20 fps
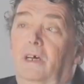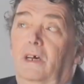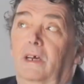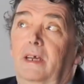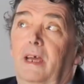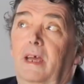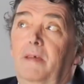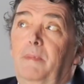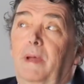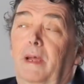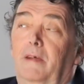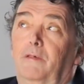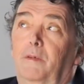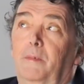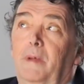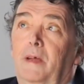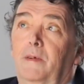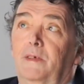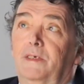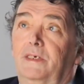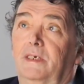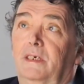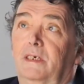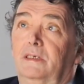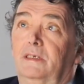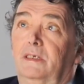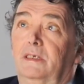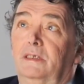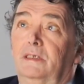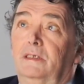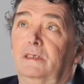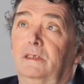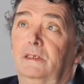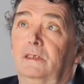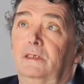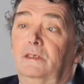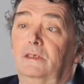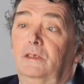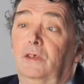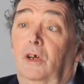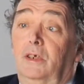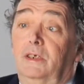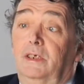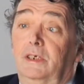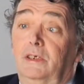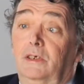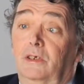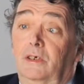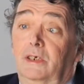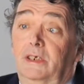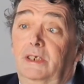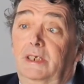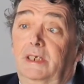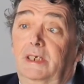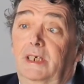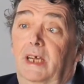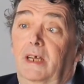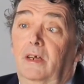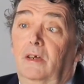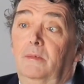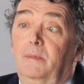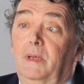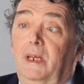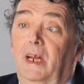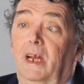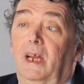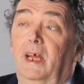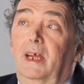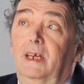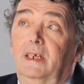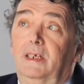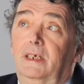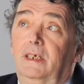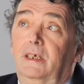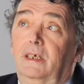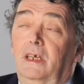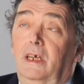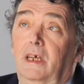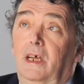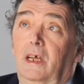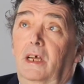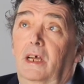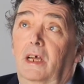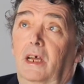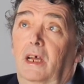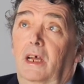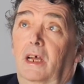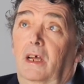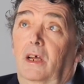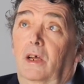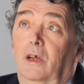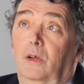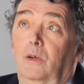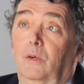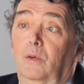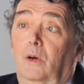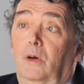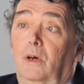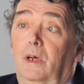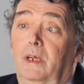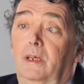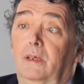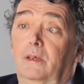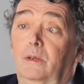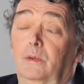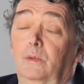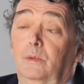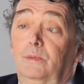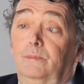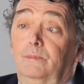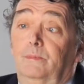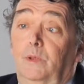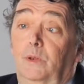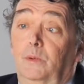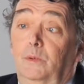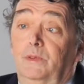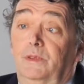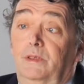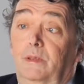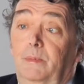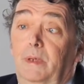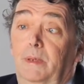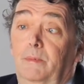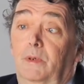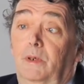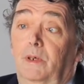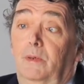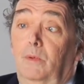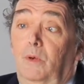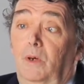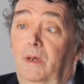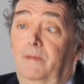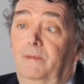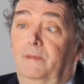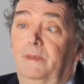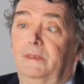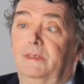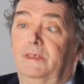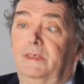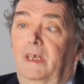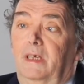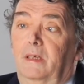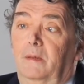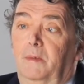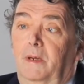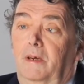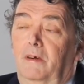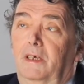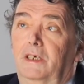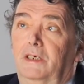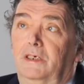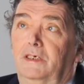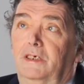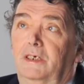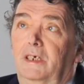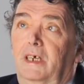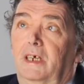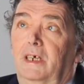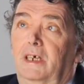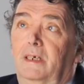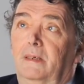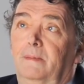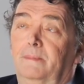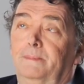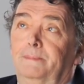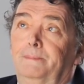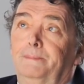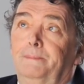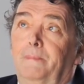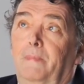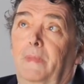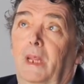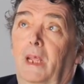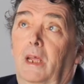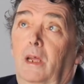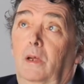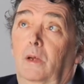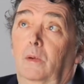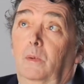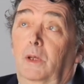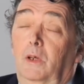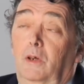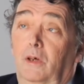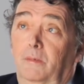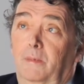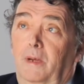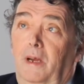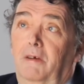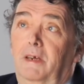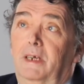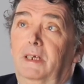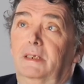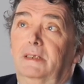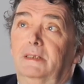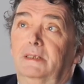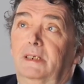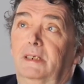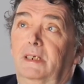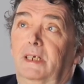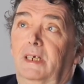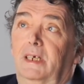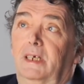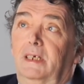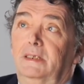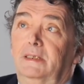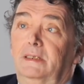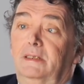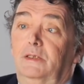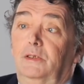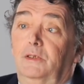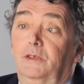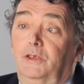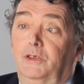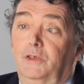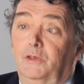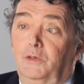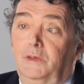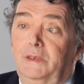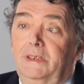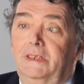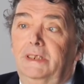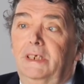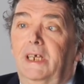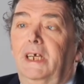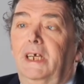I came back from overseas in 1990 and I met a lady who was to be my wife, second marriage. We got married, had two children,